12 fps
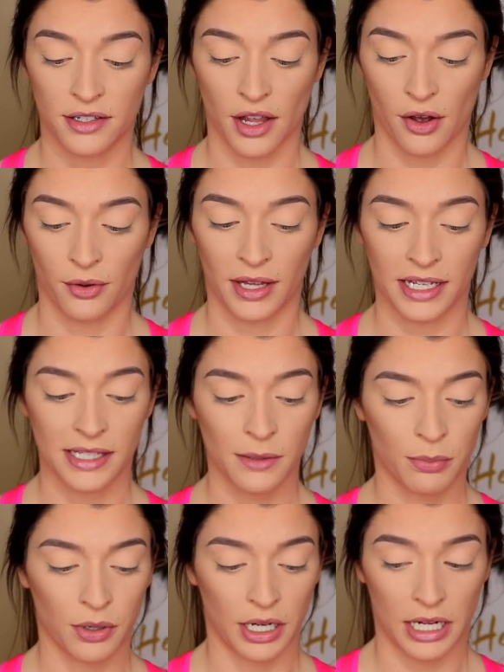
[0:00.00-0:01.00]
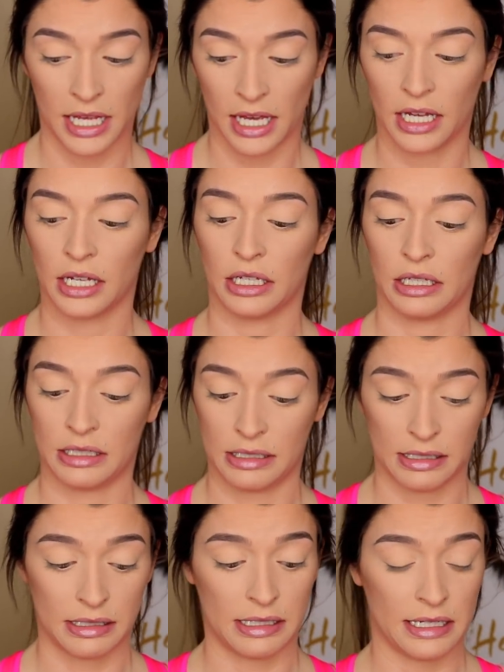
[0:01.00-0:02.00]
so that's a pretty
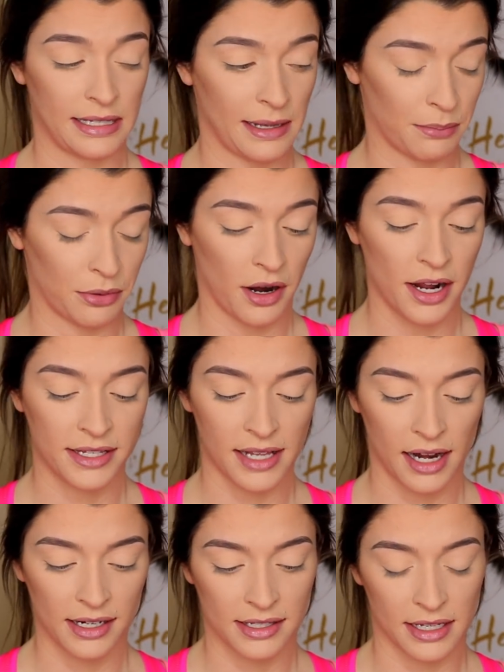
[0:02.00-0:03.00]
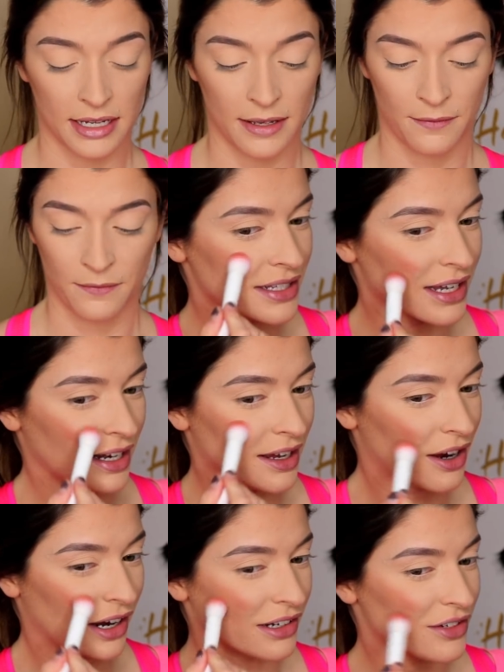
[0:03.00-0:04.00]
decent price, honestly. This is kind of
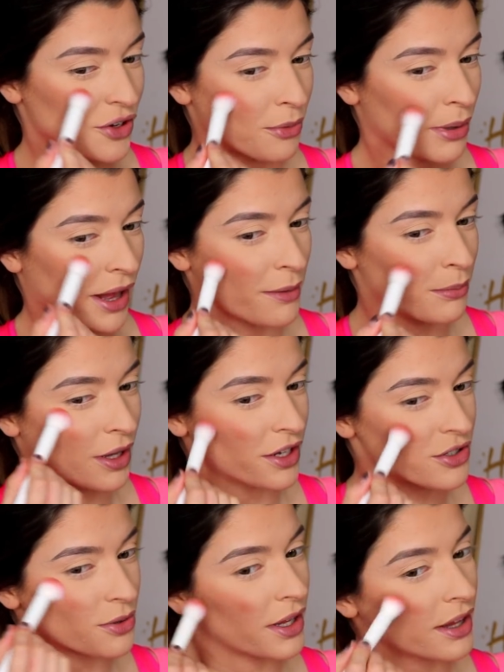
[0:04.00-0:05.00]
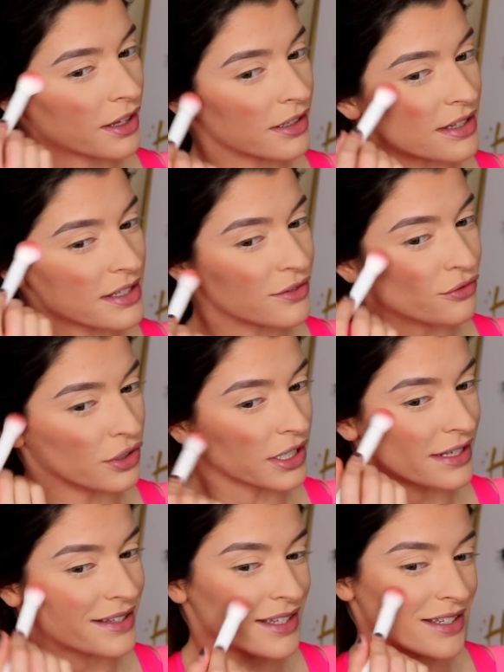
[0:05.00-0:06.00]
hard to apply blush with because it's
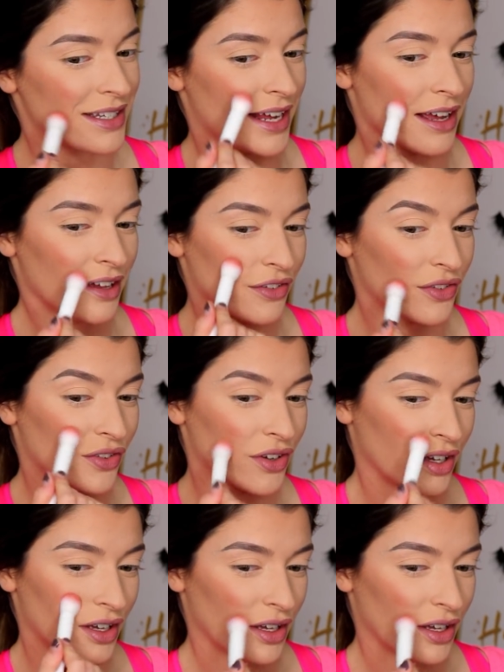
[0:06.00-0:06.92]
really stiff.